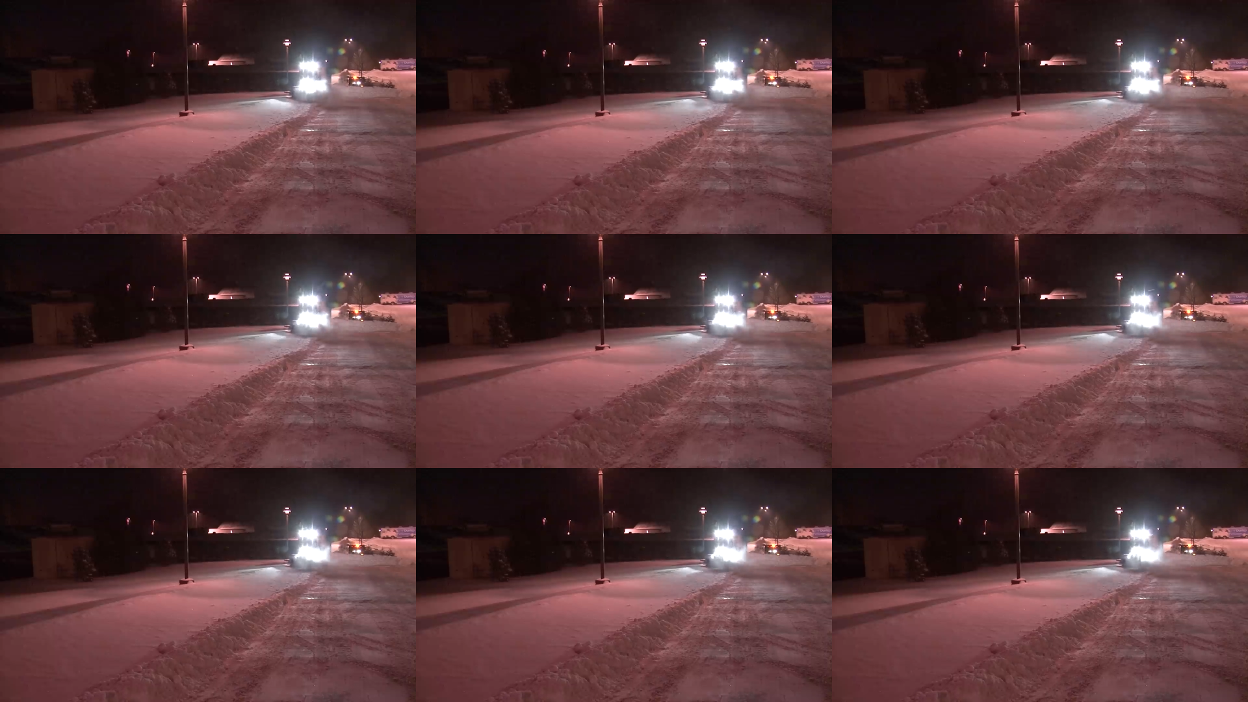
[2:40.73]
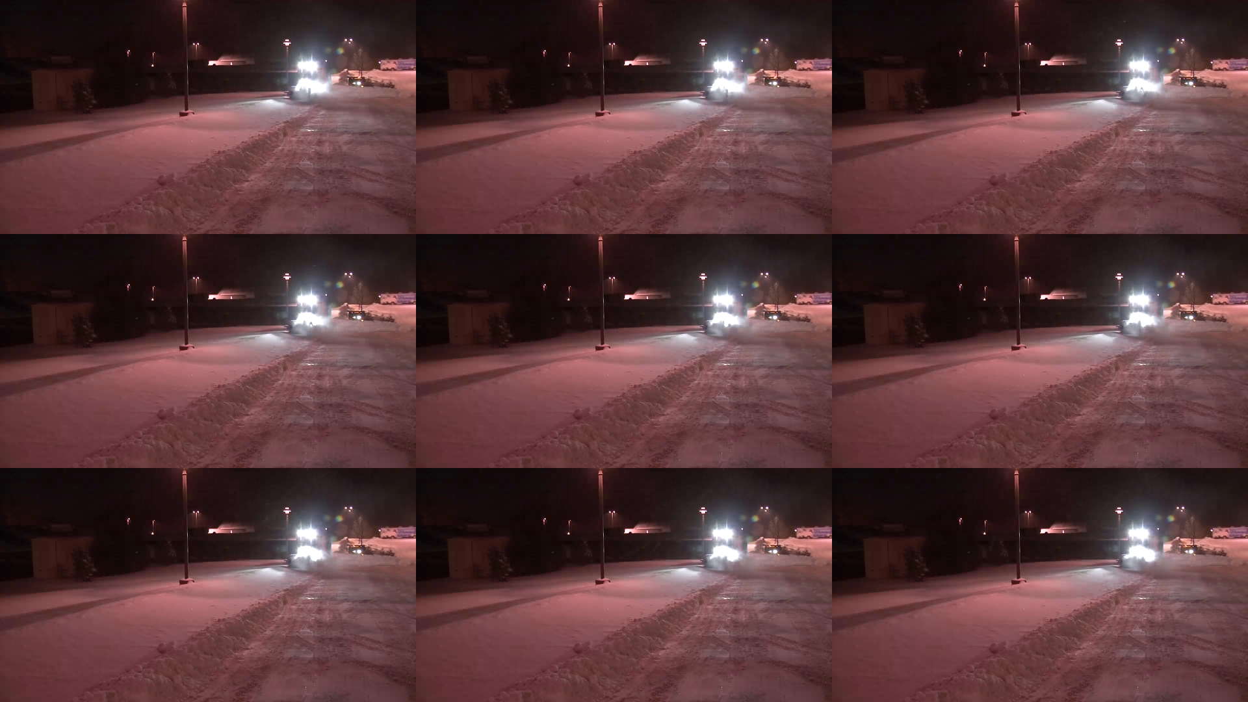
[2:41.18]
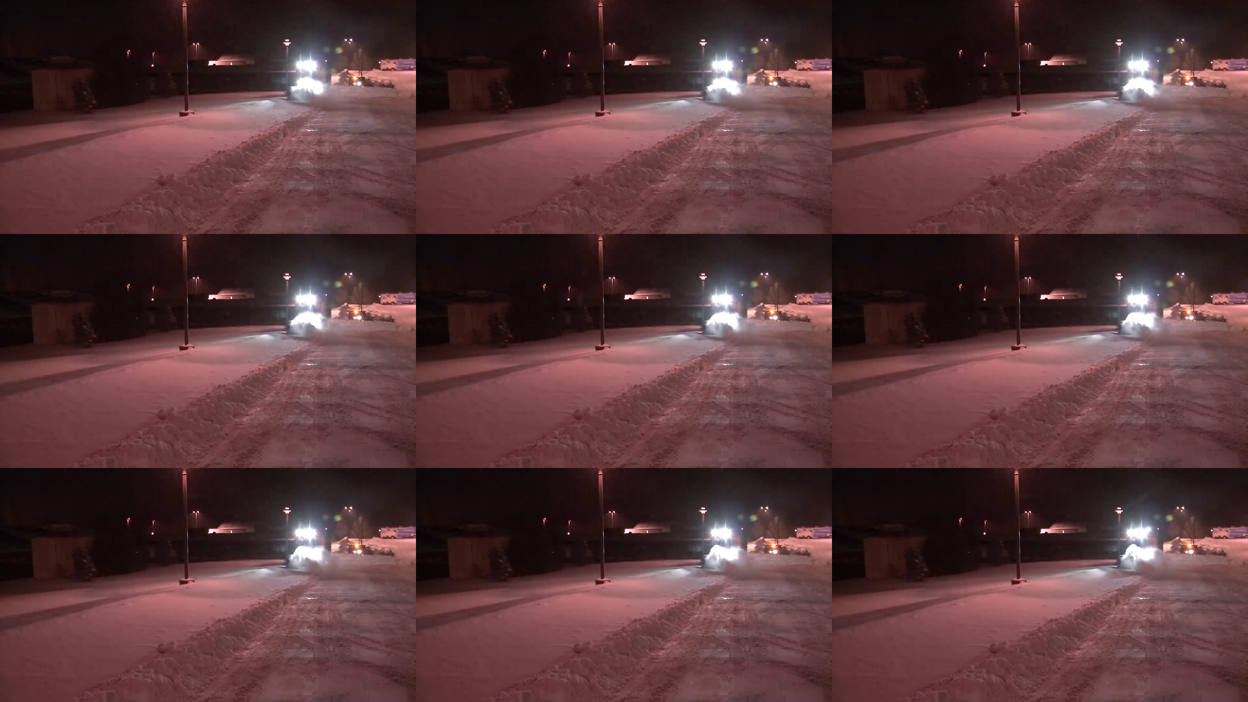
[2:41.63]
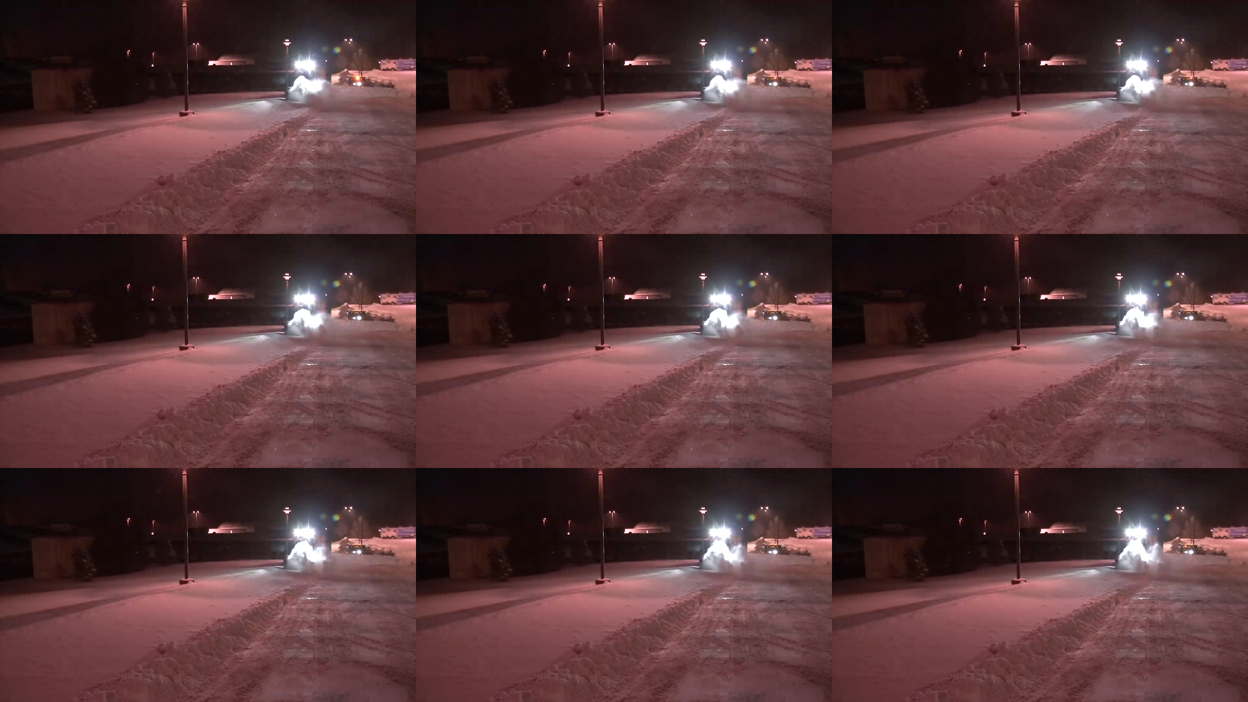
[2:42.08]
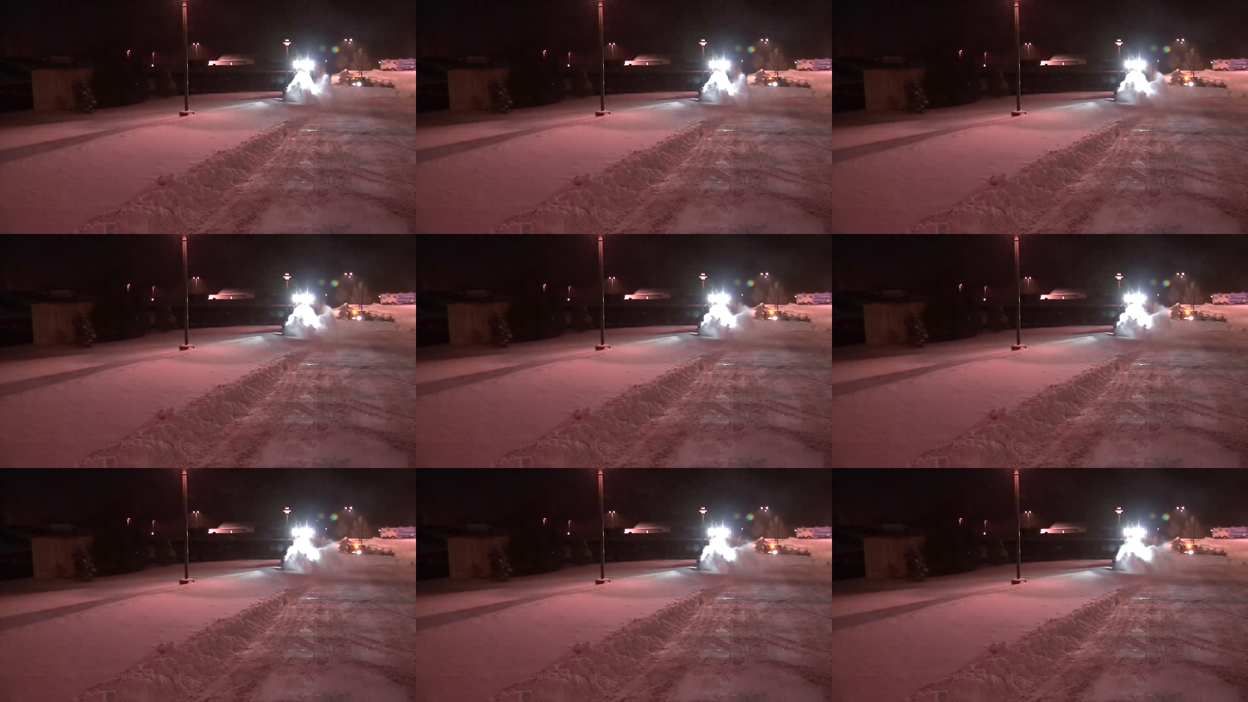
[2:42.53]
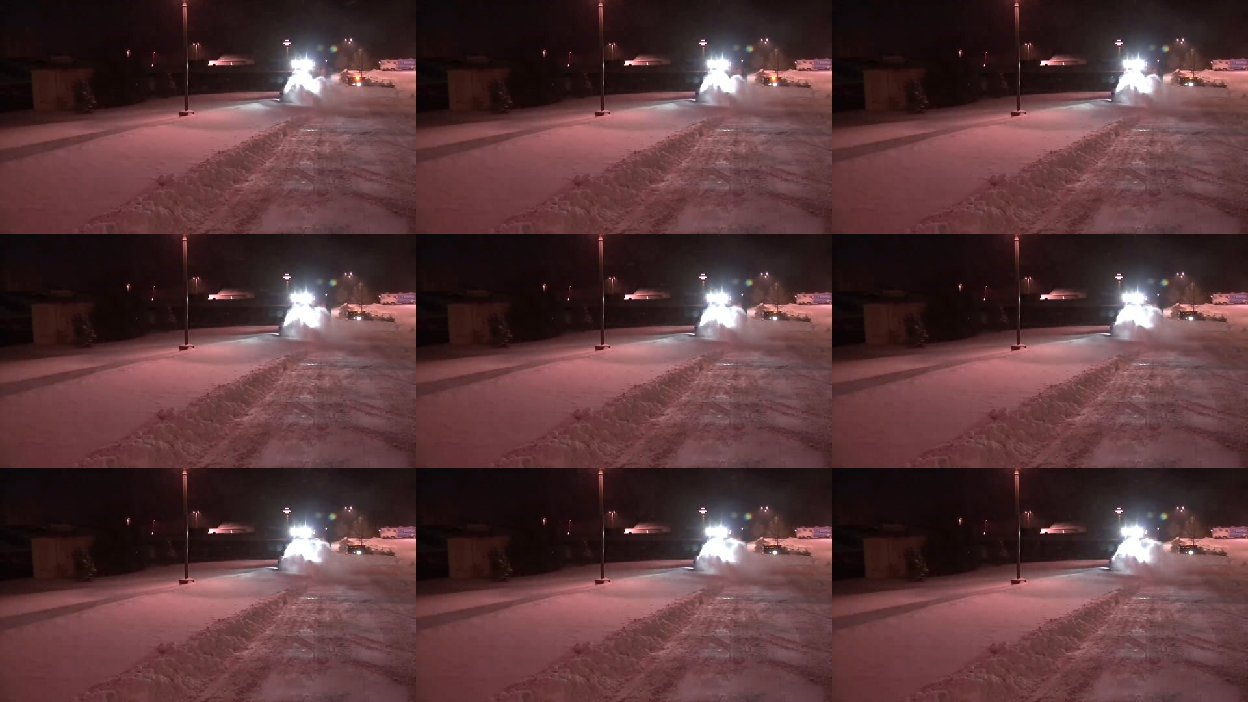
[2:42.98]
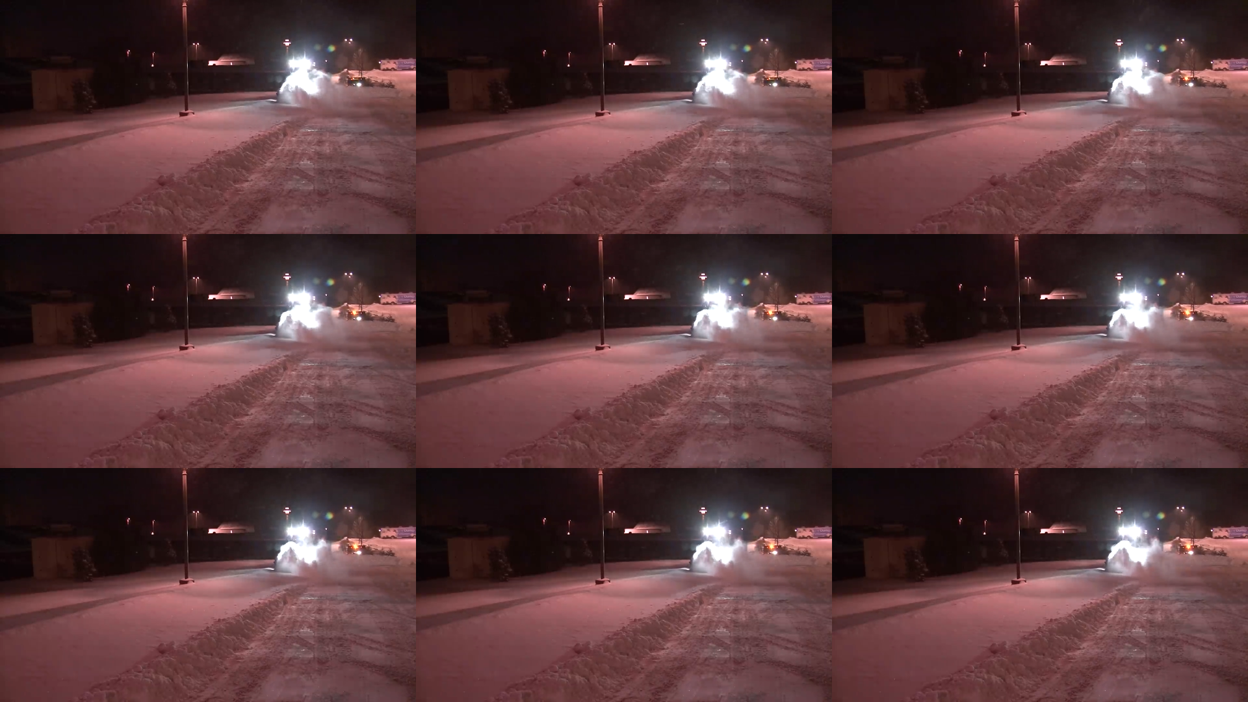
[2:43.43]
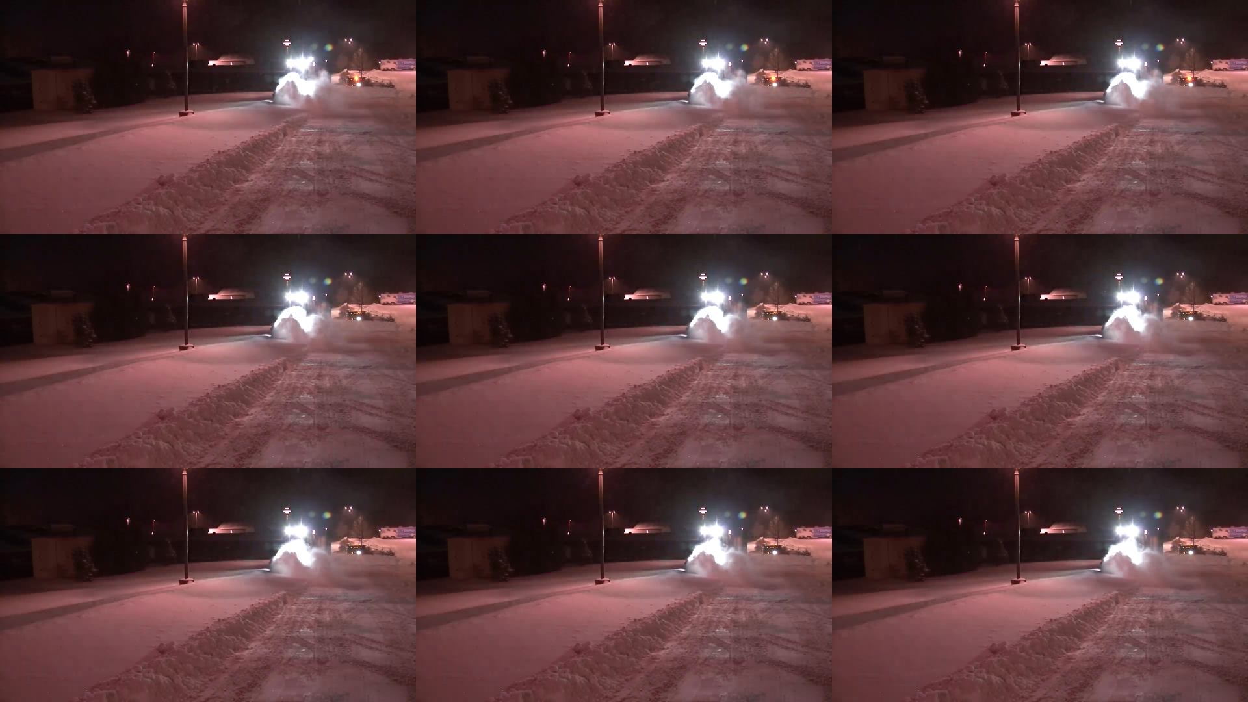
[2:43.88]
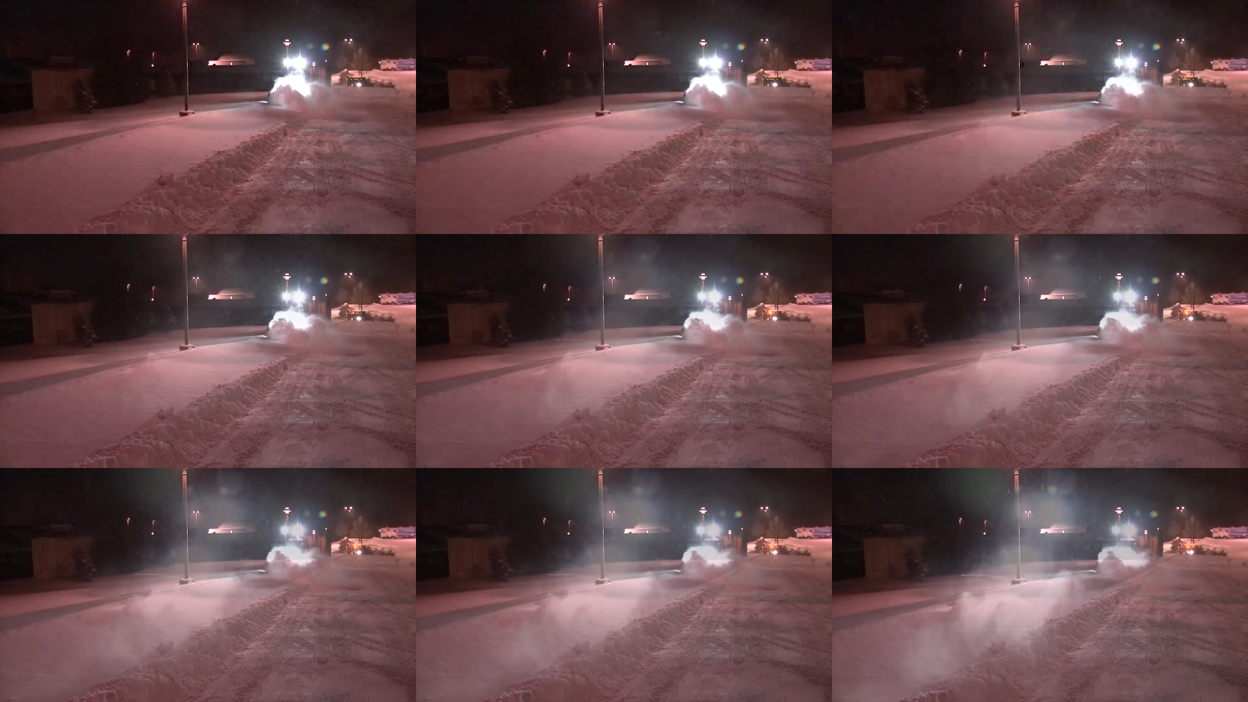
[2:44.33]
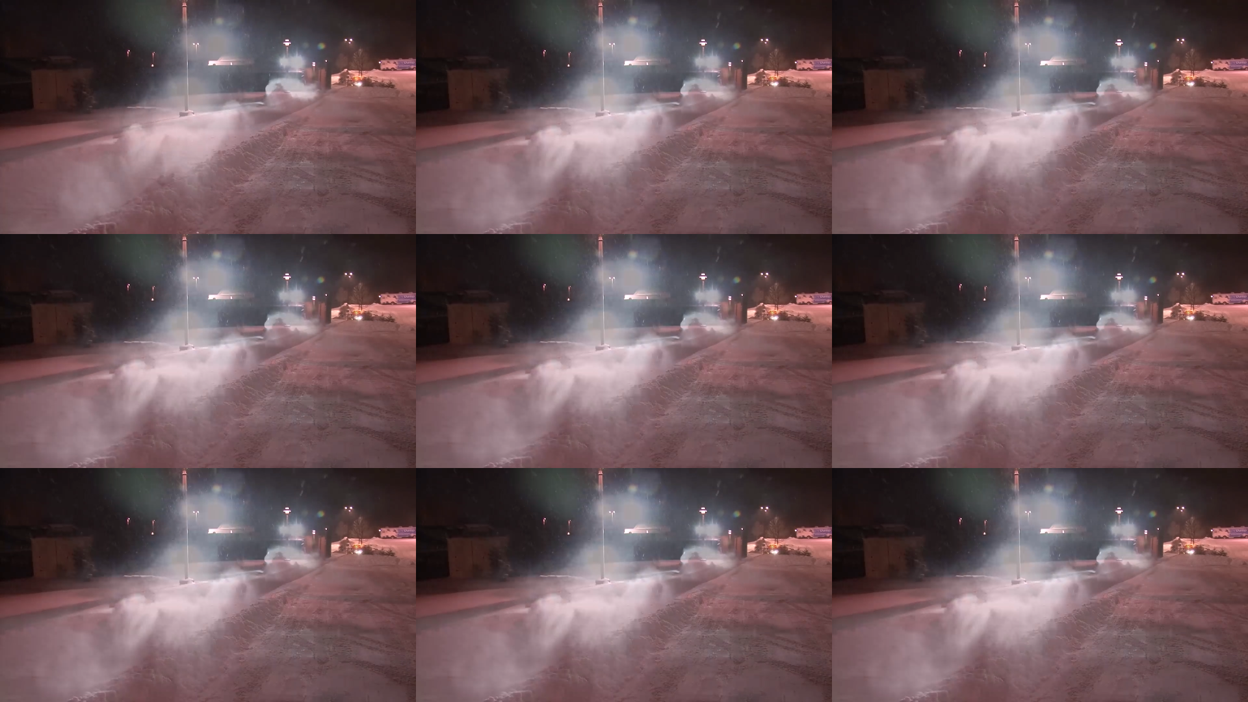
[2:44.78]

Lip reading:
No face is visible, so there are no lips to read.